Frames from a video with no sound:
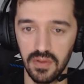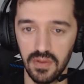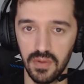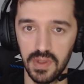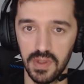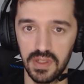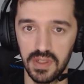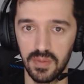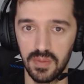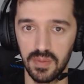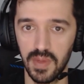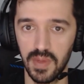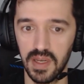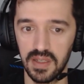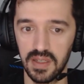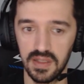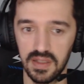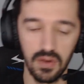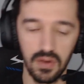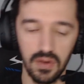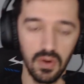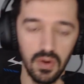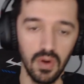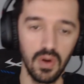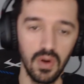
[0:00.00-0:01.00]
which makes
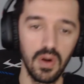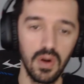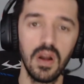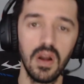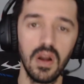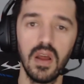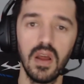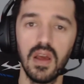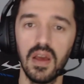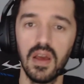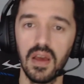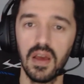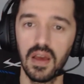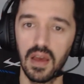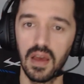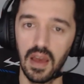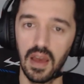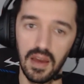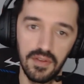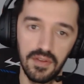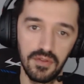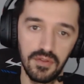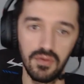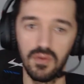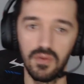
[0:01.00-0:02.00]
a core
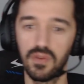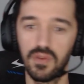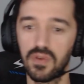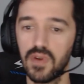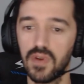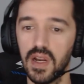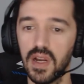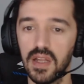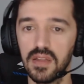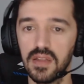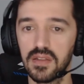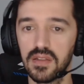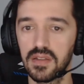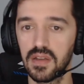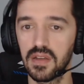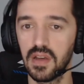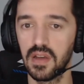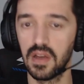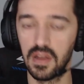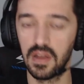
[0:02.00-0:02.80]
have two threads.